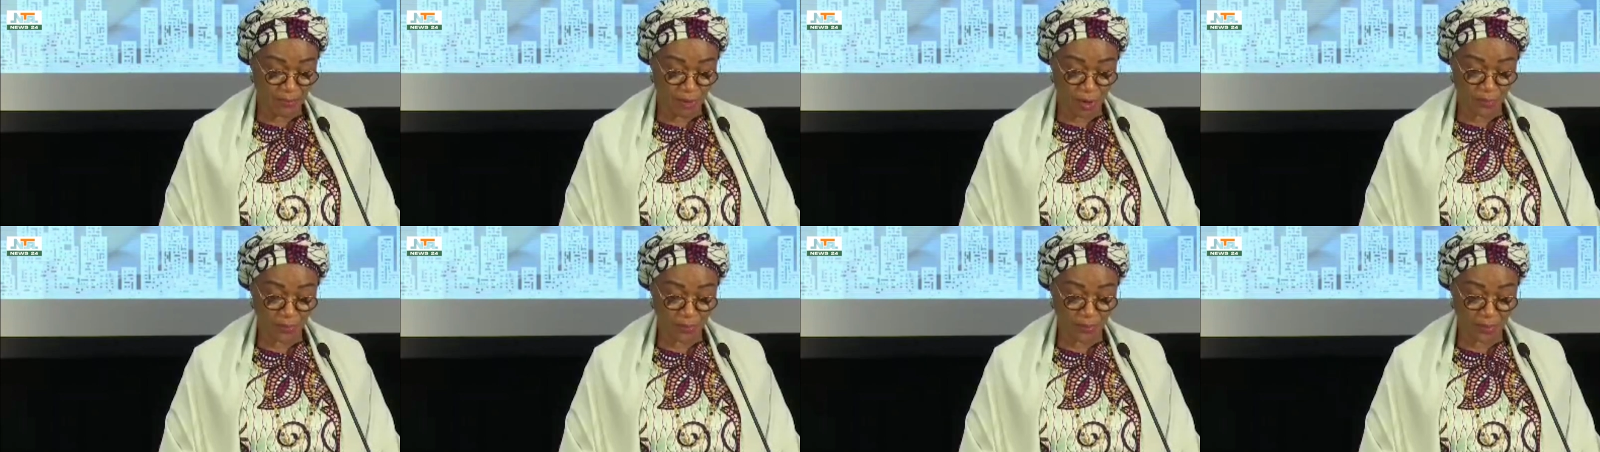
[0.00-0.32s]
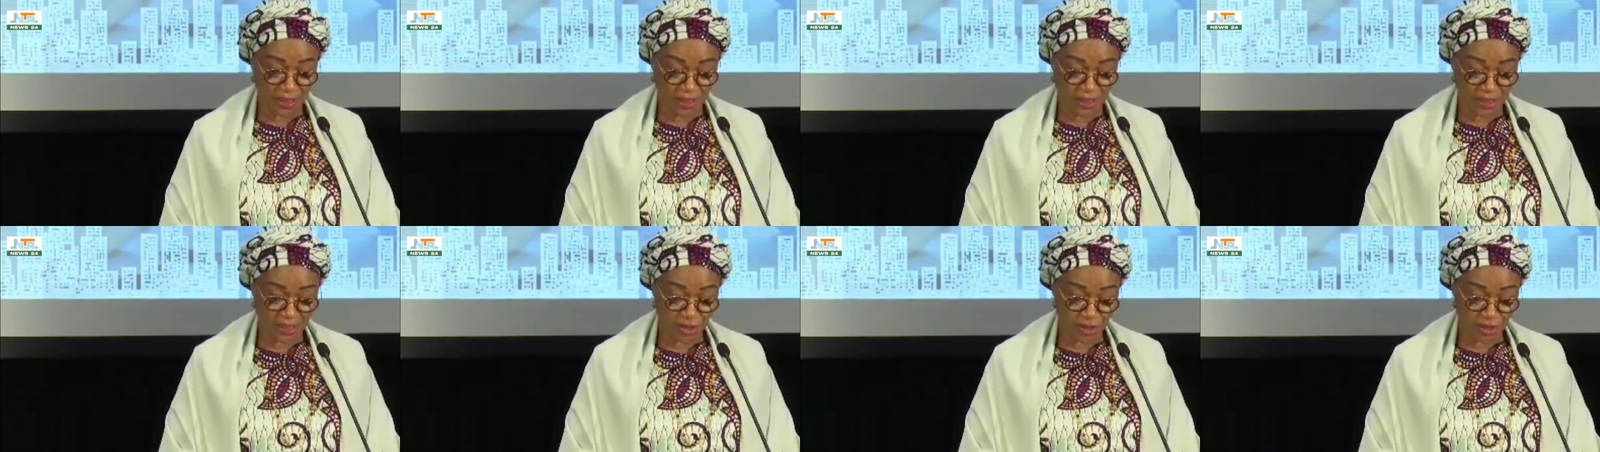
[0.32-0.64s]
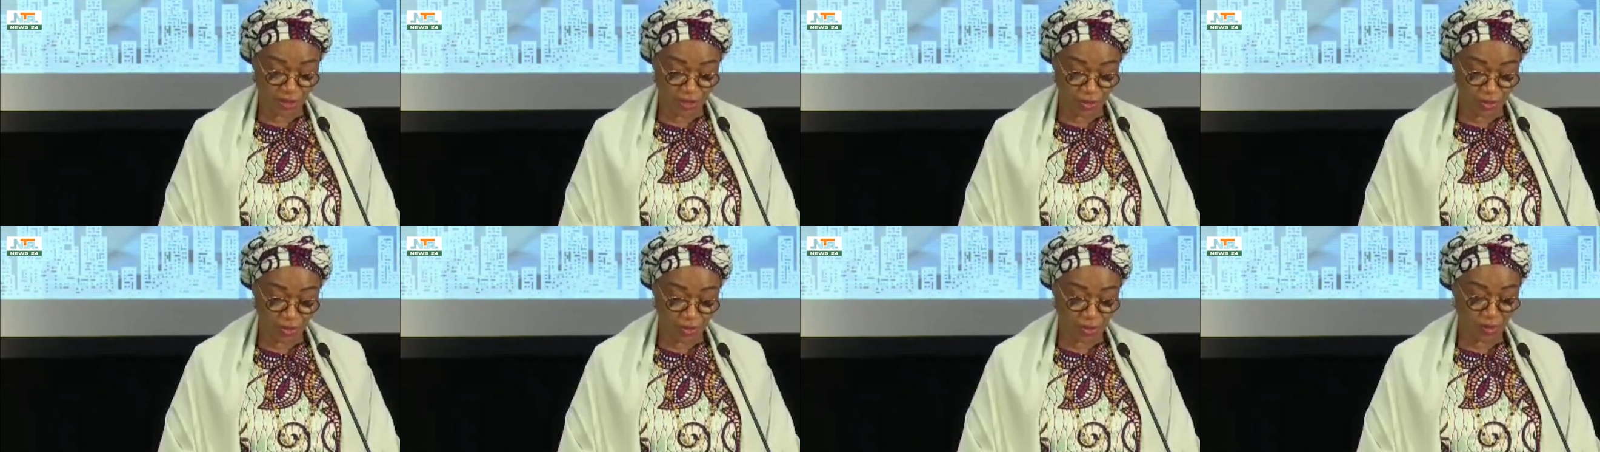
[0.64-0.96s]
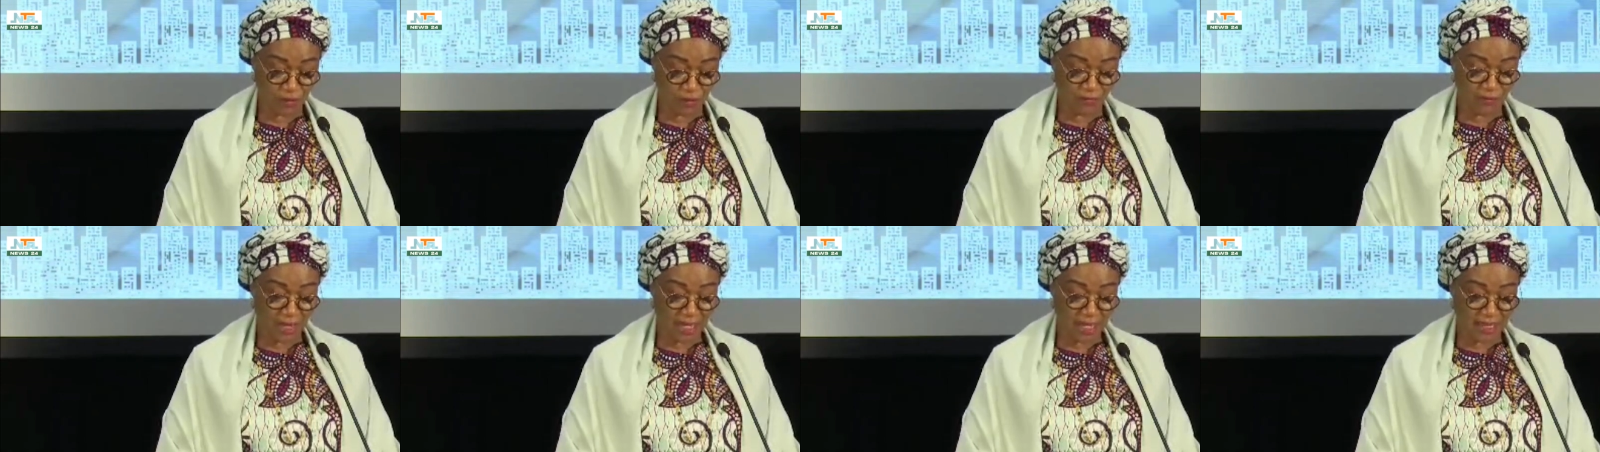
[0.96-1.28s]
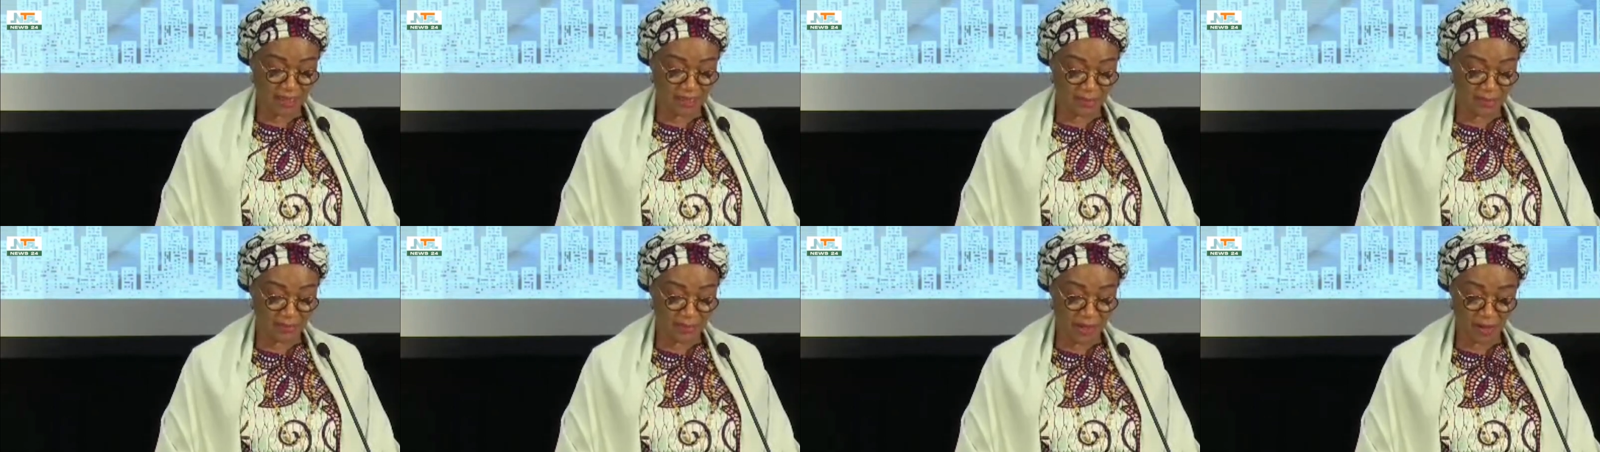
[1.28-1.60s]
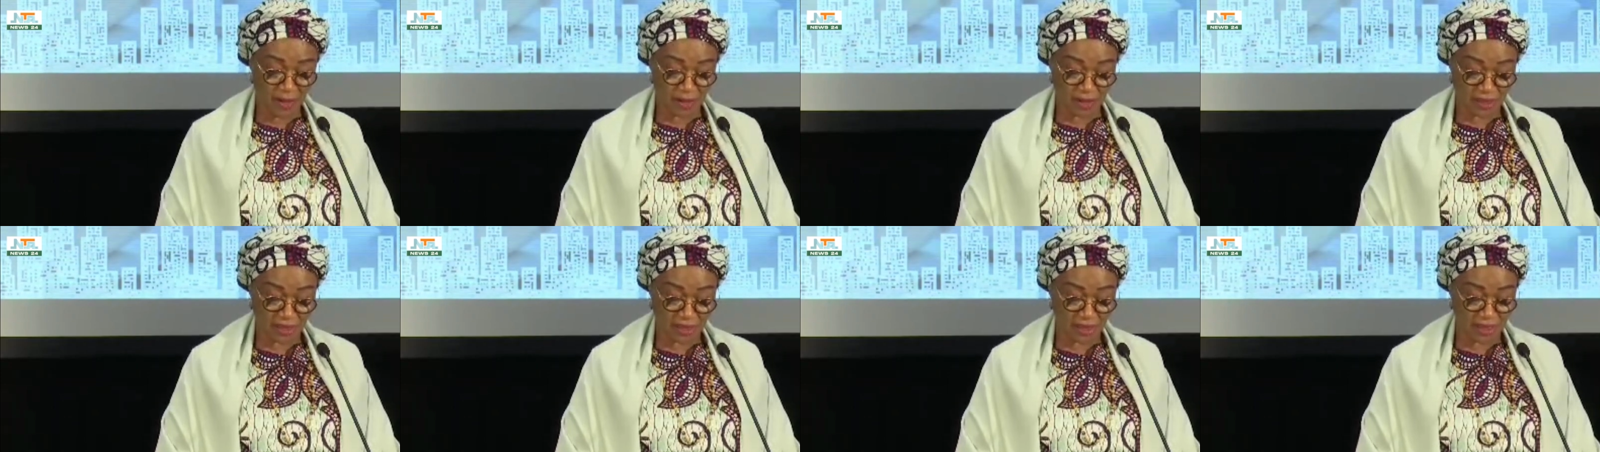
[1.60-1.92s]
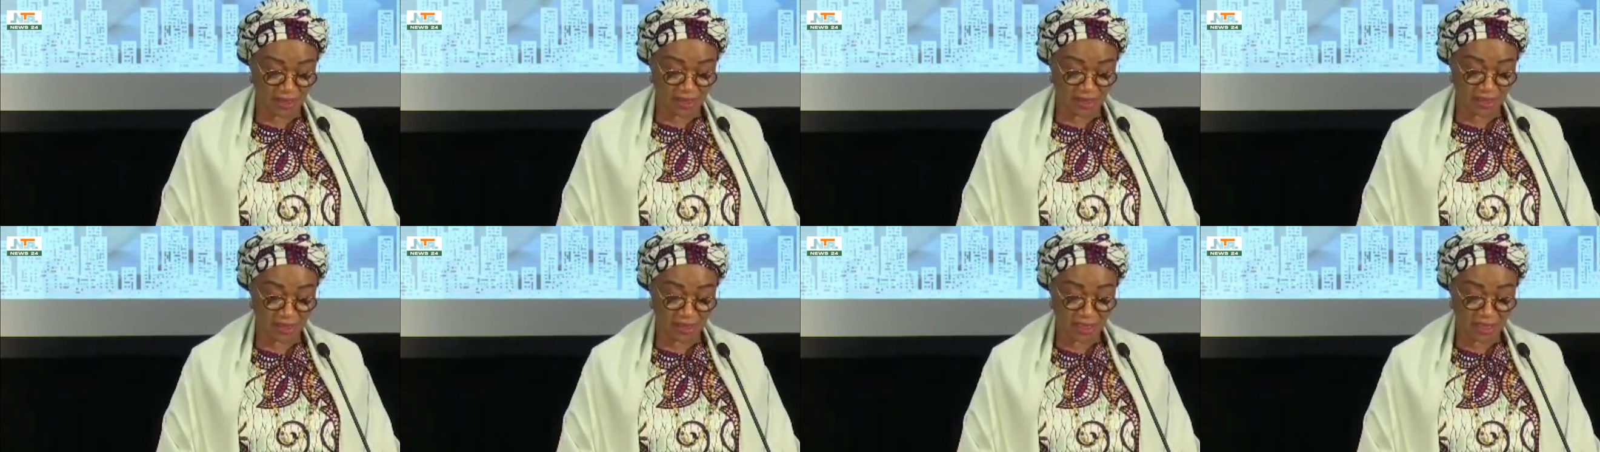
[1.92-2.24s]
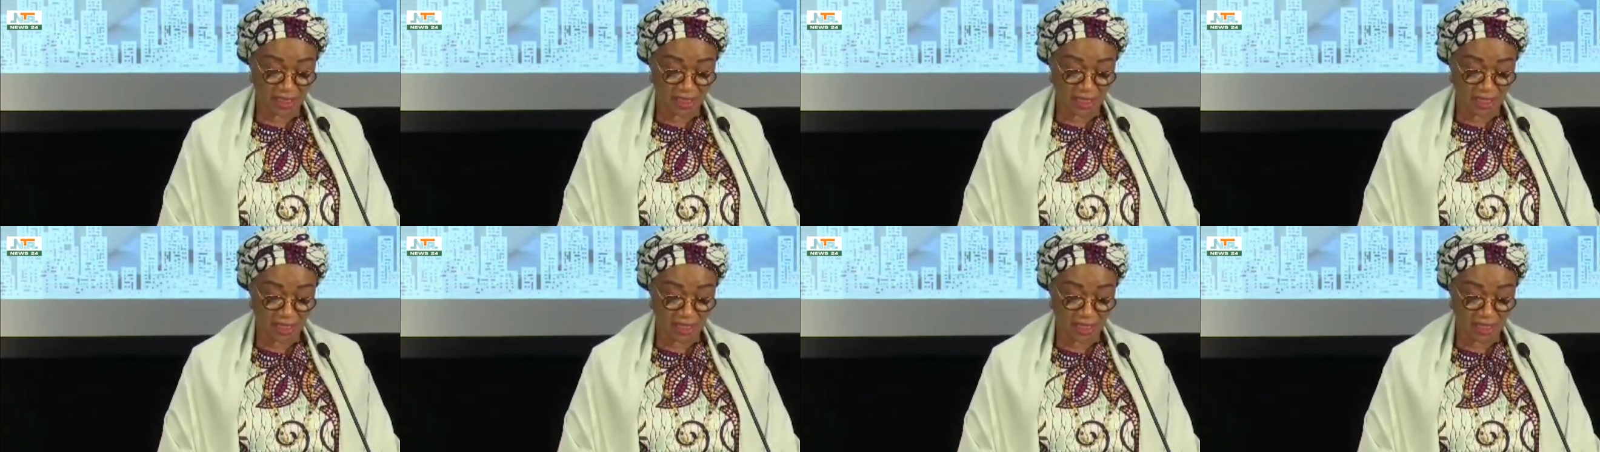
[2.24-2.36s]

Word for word: appropriate use of antibiotics,